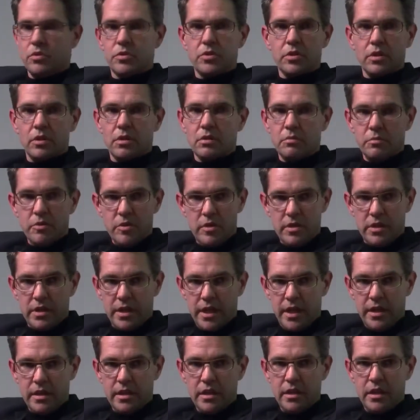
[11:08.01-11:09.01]
to
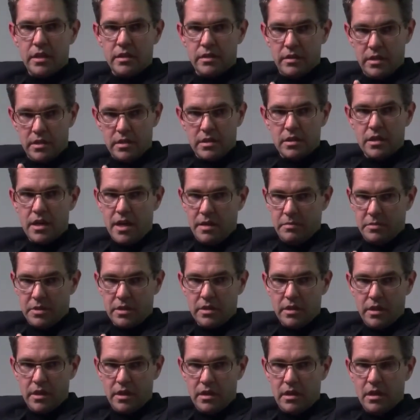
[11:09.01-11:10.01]
communicate in this time
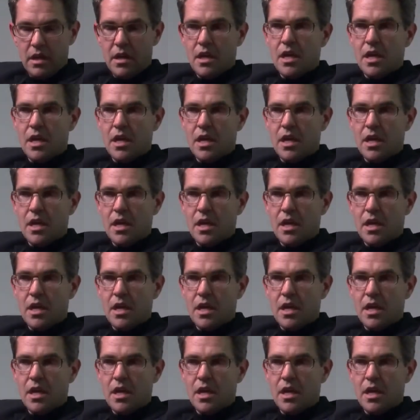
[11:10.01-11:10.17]
scale